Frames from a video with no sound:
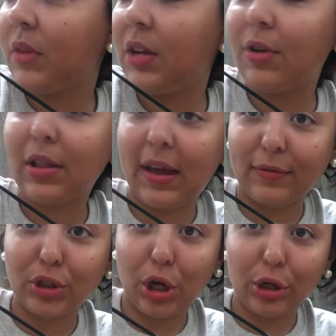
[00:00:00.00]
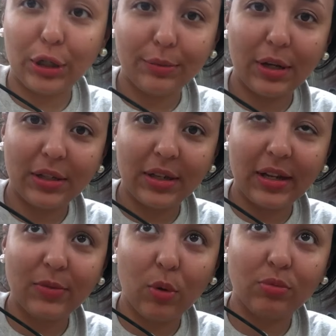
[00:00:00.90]
He'd rather have chocolate. He's
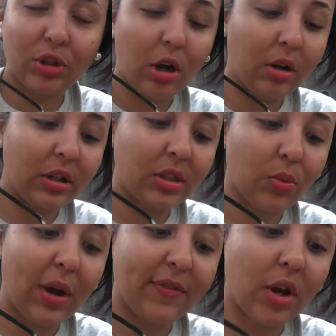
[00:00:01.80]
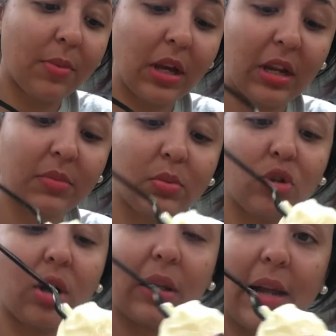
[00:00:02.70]
he's wanting chocolate, so we're gonna have to go get him some
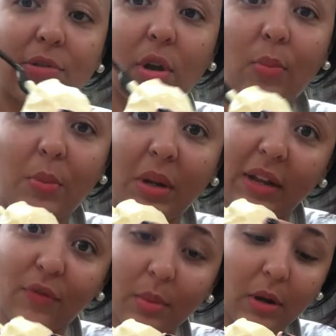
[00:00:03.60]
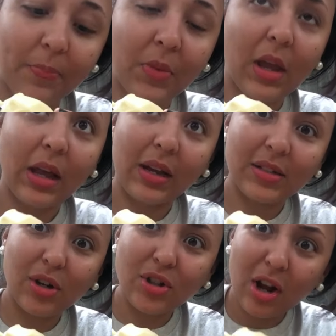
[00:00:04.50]
chocolate ice cream when we leave from here.
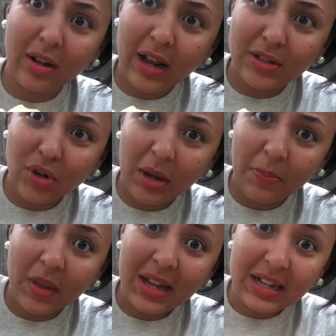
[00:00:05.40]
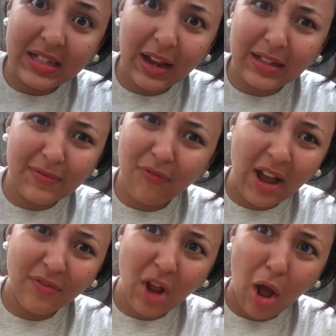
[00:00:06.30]
Cause their chocolate ice cream is like
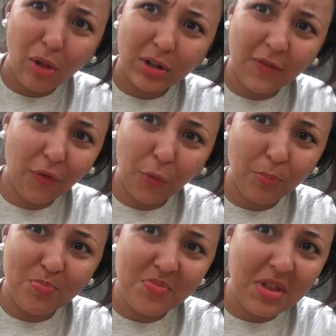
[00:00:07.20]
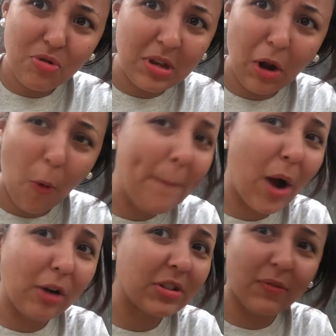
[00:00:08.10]
five dollars for. You can get a whole
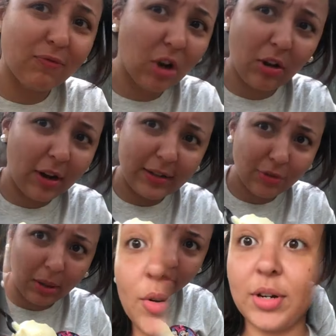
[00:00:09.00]
box of chocolate ice cream.